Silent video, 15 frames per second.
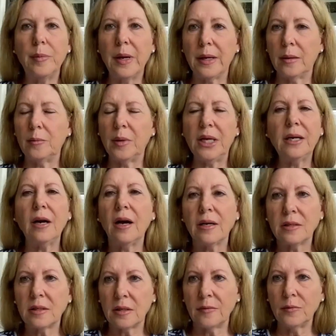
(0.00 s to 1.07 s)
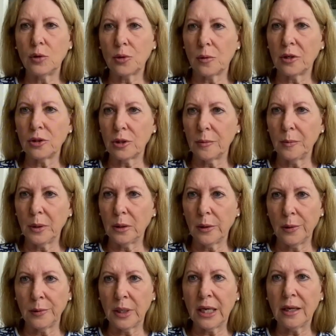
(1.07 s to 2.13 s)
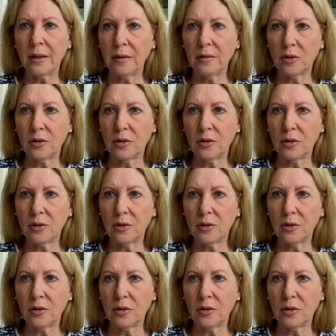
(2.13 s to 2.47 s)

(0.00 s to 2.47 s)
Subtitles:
because of Georgia Maloney?